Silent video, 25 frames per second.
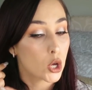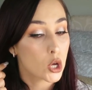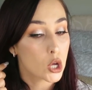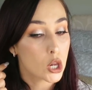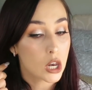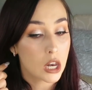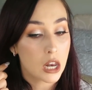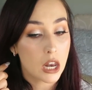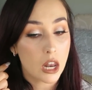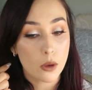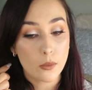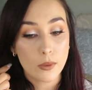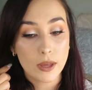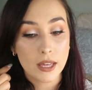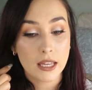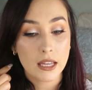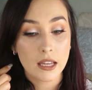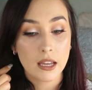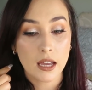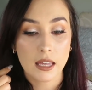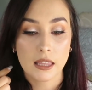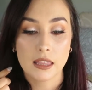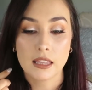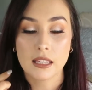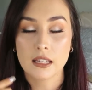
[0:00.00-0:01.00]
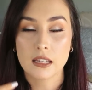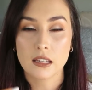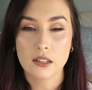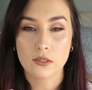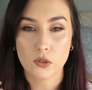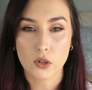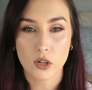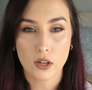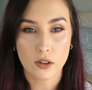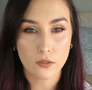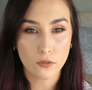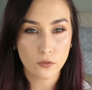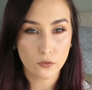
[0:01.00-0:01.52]
glowing, I think it's
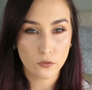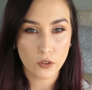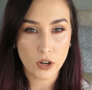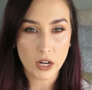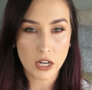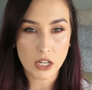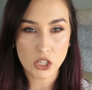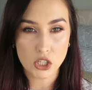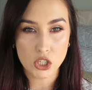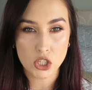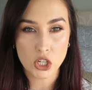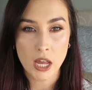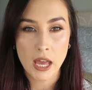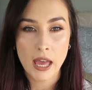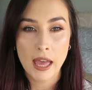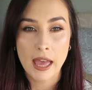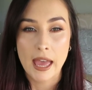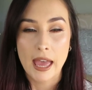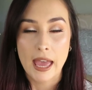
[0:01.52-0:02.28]
very fresh,